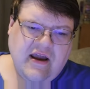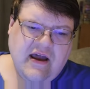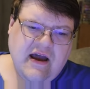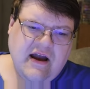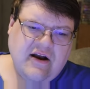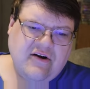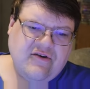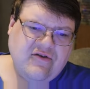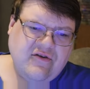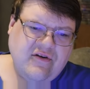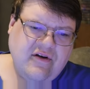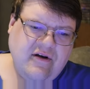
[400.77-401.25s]

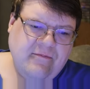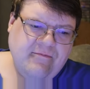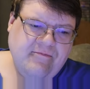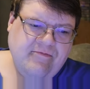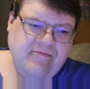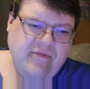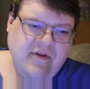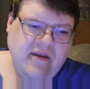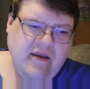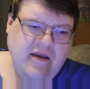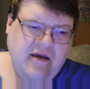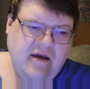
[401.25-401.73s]
actually.
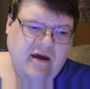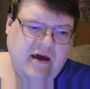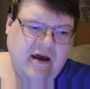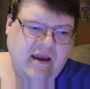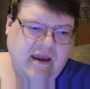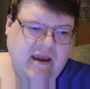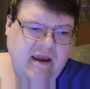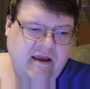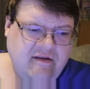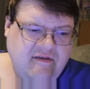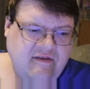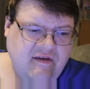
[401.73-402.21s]
I
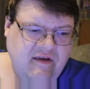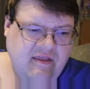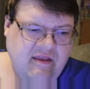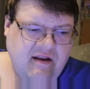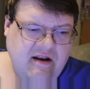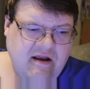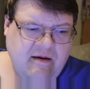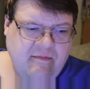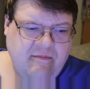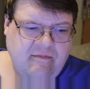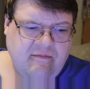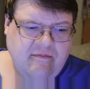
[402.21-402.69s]
can't say
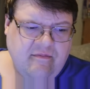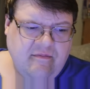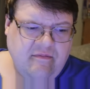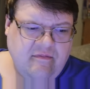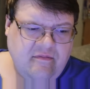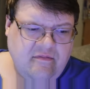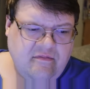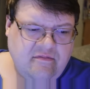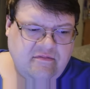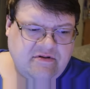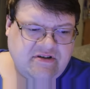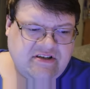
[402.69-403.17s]
that I'm
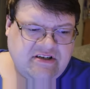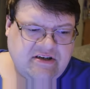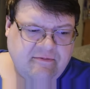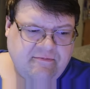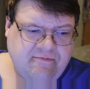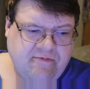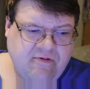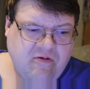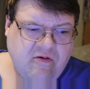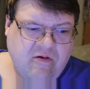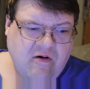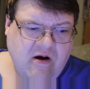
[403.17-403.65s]

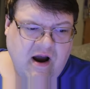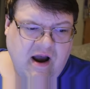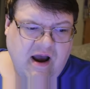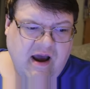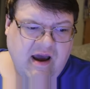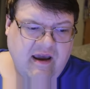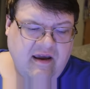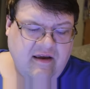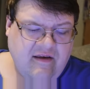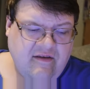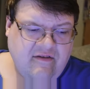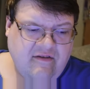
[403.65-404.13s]

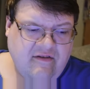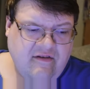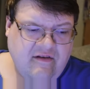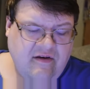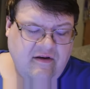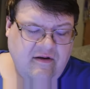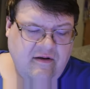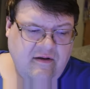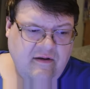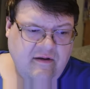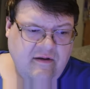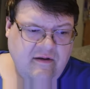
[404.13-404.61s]

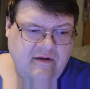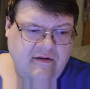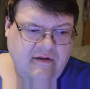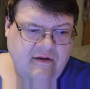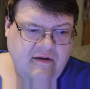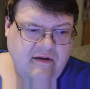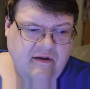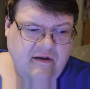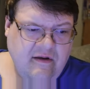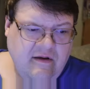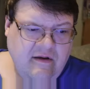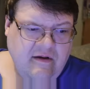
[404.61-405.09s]
surprised
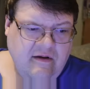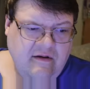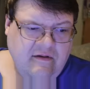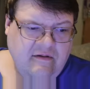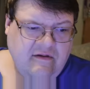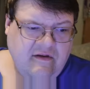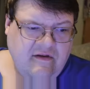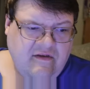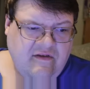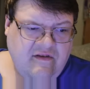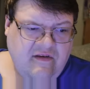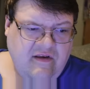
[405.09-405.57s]

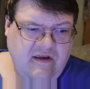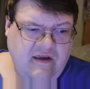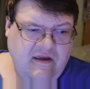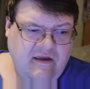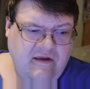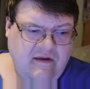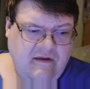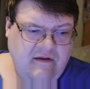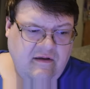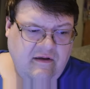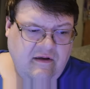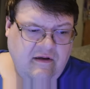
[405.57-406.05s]
to
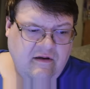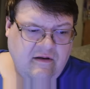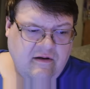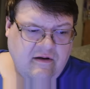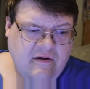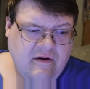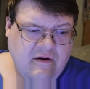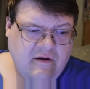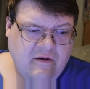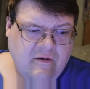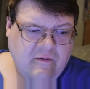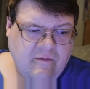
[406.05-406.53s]
see, you
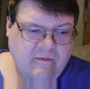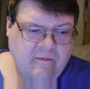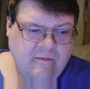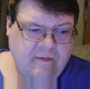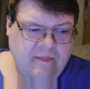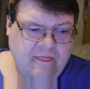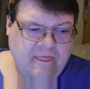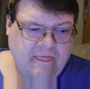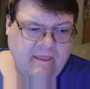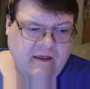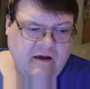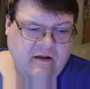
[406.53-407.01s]
know,
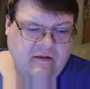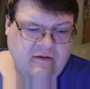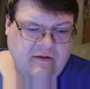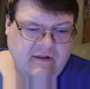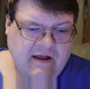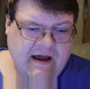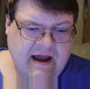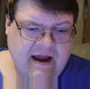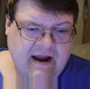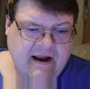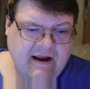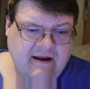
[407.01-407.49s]
a
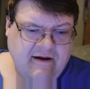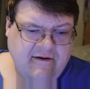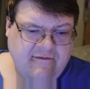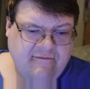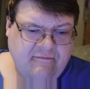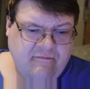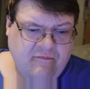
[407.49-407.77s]
lack of